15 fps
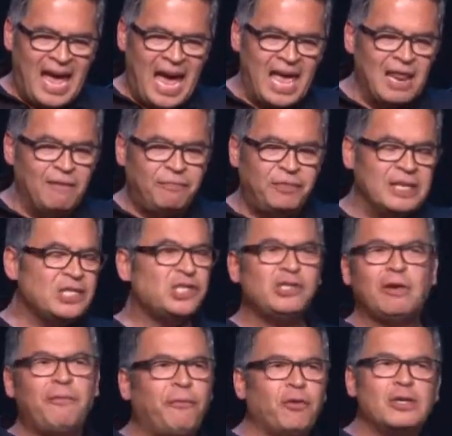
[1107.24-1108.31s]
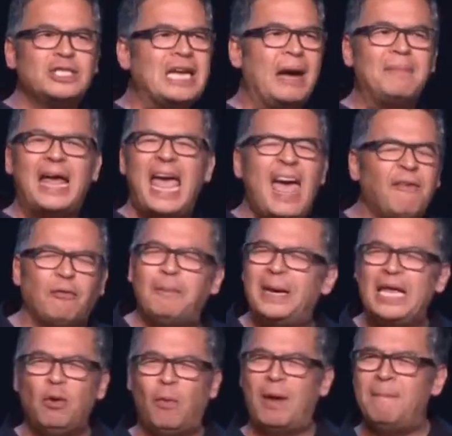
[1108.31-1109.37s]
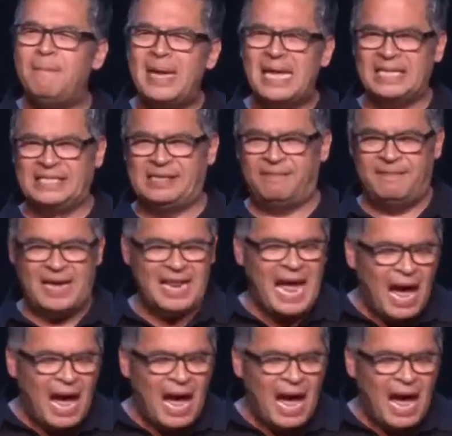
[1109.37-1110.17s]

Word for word: And if this is your first time to ever be to a men's event,